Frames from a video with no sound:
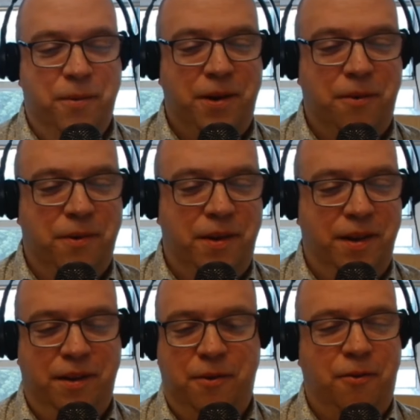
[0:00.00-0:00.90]
what a what
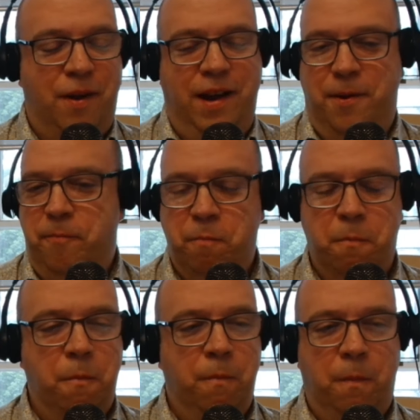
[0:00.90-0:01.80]
a great
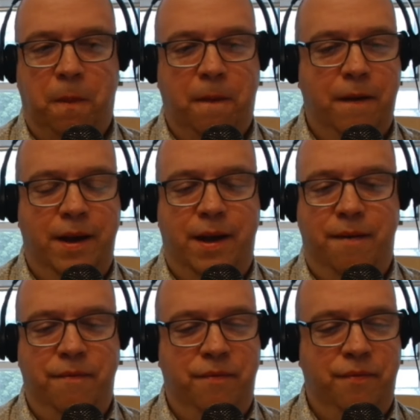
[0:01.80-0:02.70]

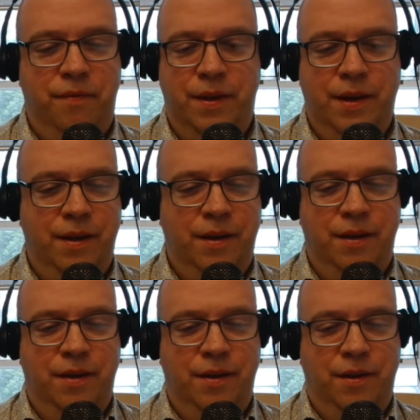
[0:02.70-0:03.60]
um,
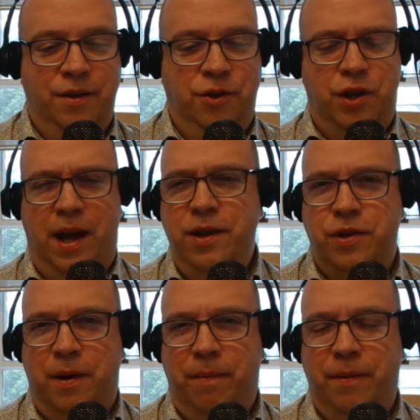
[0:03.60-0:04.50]
change
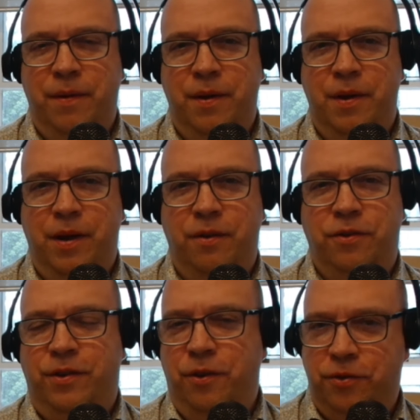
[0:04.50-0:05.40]
up you know,
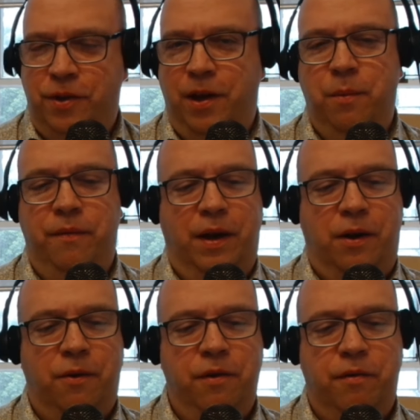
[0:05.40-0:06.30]
still sticking with that
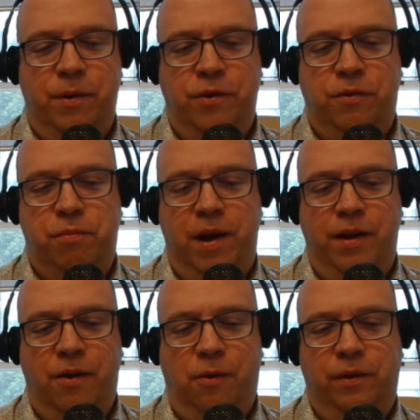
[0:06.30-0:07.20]
groove, but just
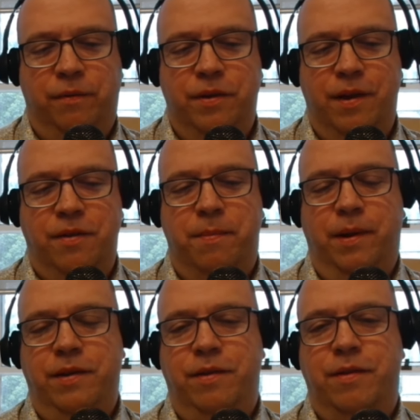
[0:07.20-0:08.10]
bringing a whole different
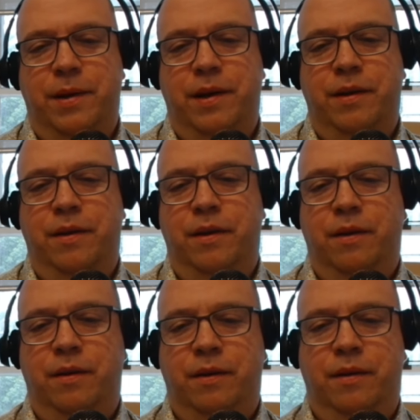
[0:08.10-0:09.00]
sensibility to it.
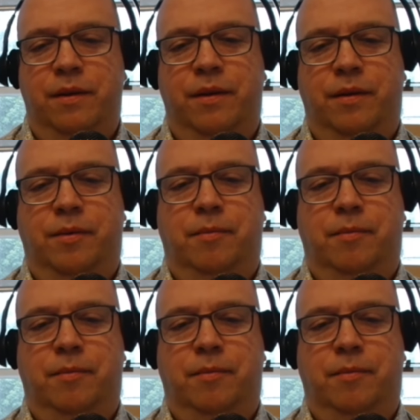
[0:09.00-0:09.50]
Bags,